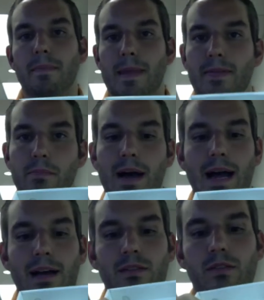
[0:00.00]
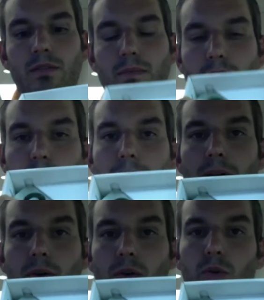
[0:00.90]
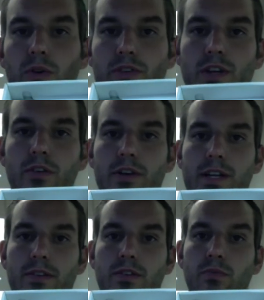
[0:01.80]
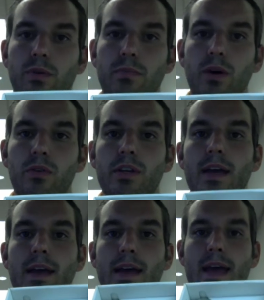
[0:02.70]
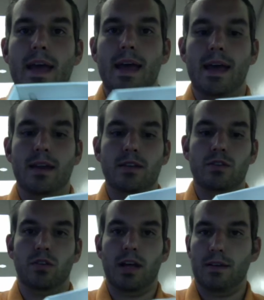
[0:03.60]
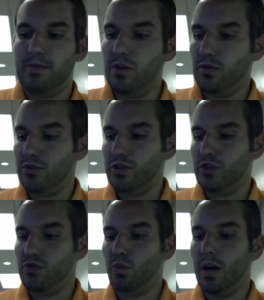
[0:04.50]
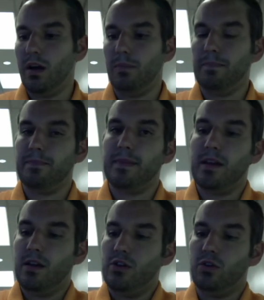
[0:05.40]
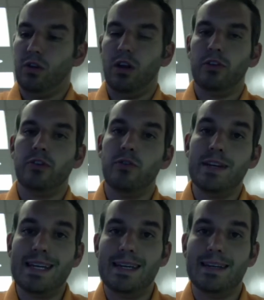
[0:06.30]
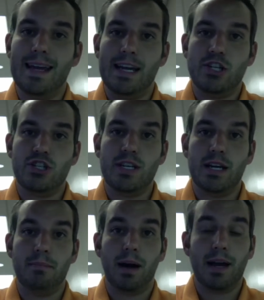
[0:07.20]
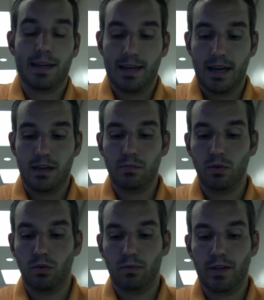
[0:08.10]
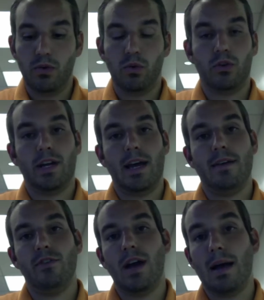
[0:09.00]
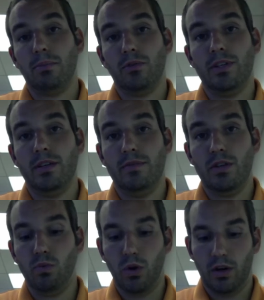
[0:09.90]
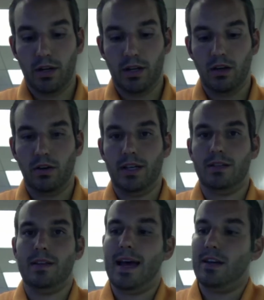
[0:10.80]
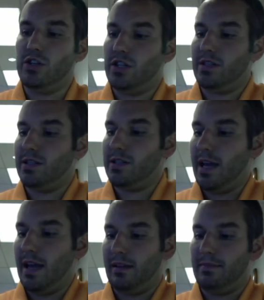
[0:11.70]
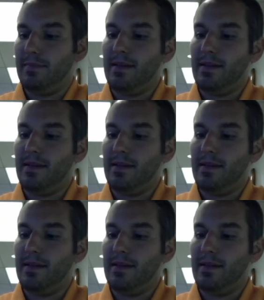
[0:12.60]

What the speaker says: in the box. The power cord is underneath the remote, and you'll have those as well. You'll also need an HDMI cable in order to have your Apple TV work, and I'll get to that in just a second.